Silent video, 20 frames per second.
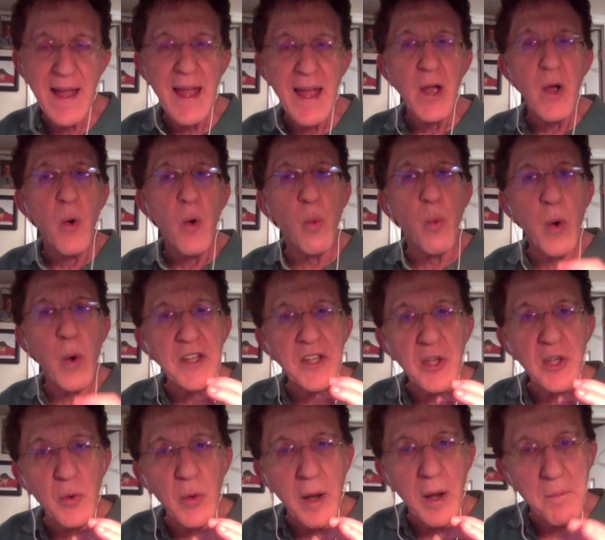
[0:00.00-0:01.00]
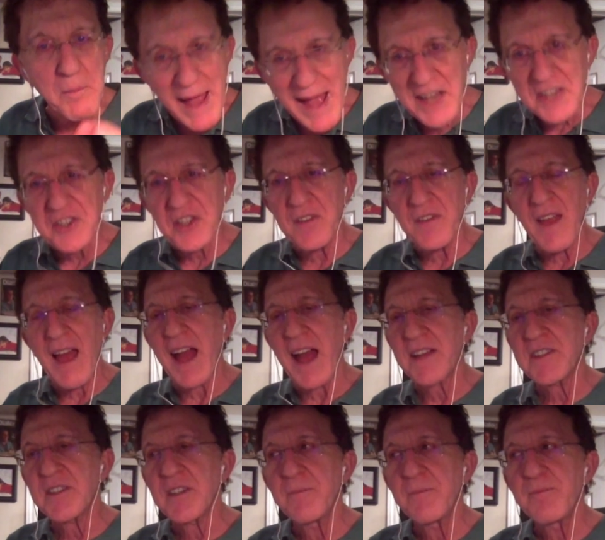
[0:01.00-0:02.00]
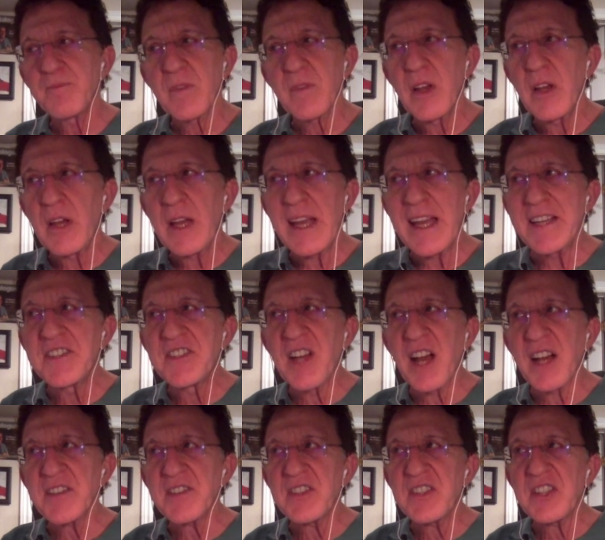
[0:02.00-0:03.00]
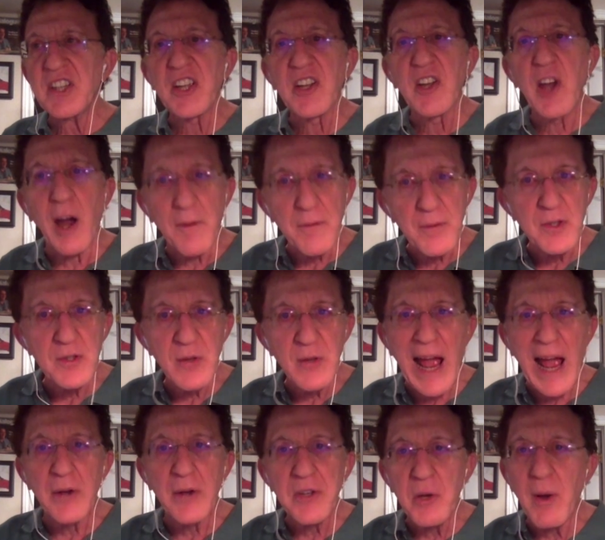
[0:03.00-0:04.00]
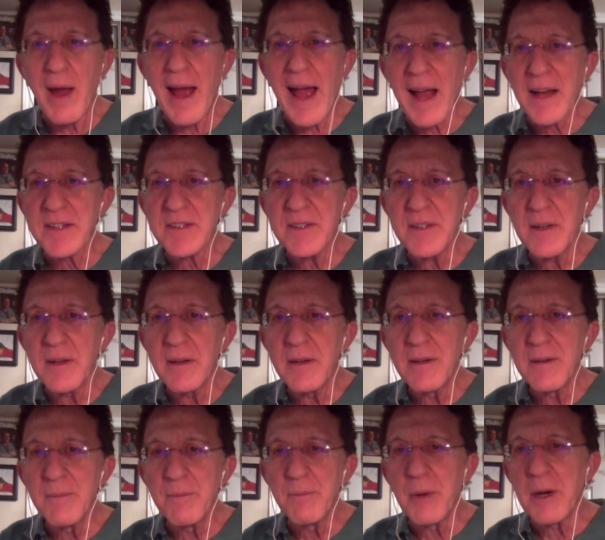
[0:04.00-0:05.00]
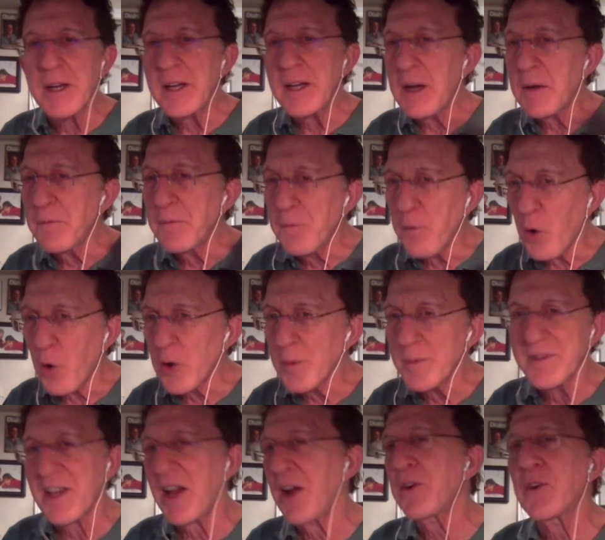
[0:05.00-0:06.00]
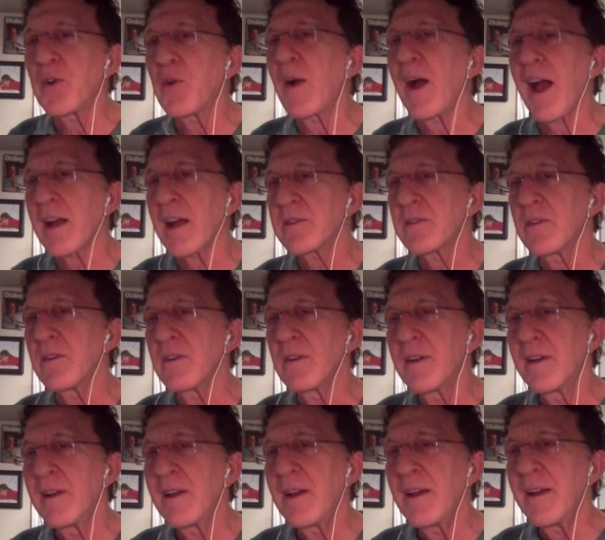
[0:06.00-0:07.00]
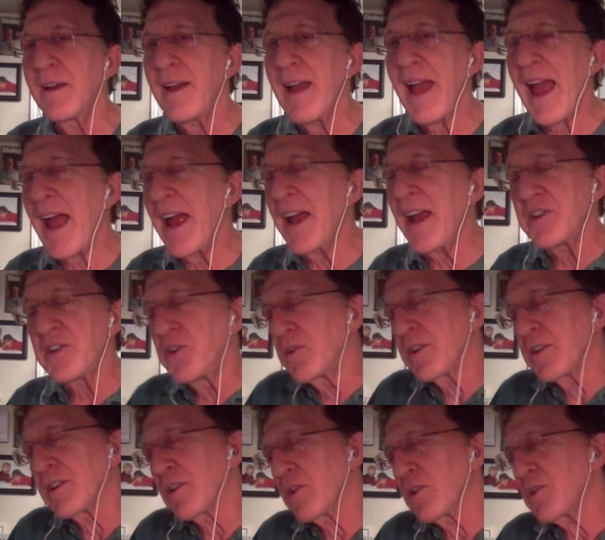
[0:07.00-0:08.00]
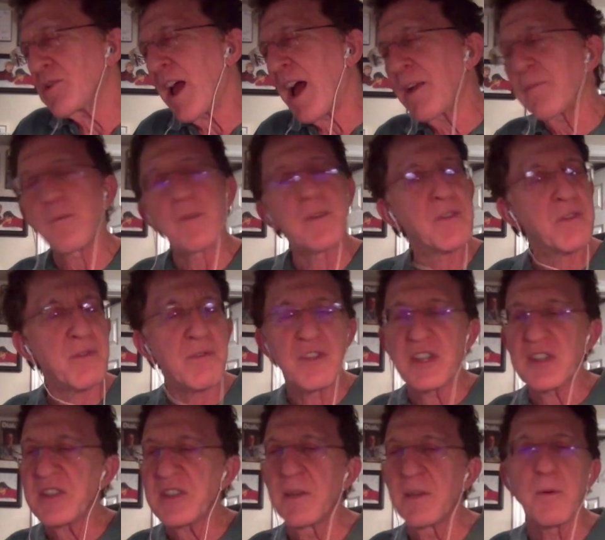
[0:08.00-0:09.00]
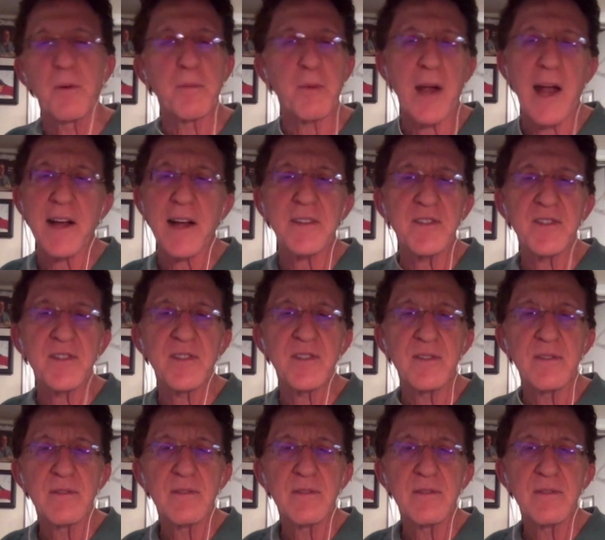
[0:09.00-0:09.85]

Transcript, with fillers: When you imagine that, it doesn't govern how you act, but it informs how you act. And you can learn that with just simple practice.